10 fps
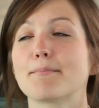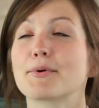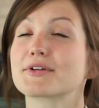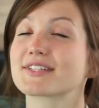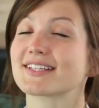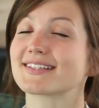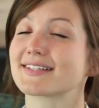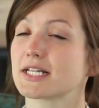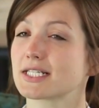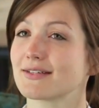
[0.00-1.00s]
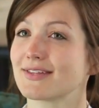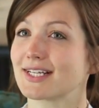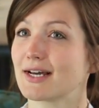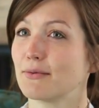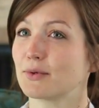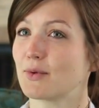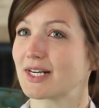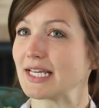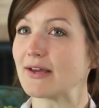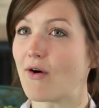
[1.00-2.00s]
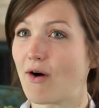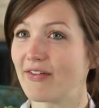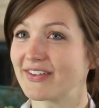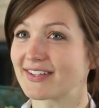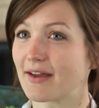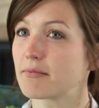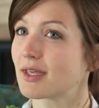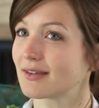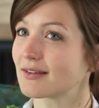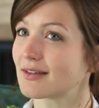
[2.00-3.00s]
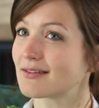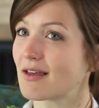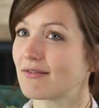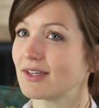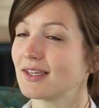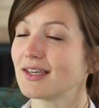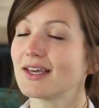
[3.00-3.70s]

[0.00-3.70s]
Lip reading: personally it's not stuff that I would want to eat all the time because it is heavy.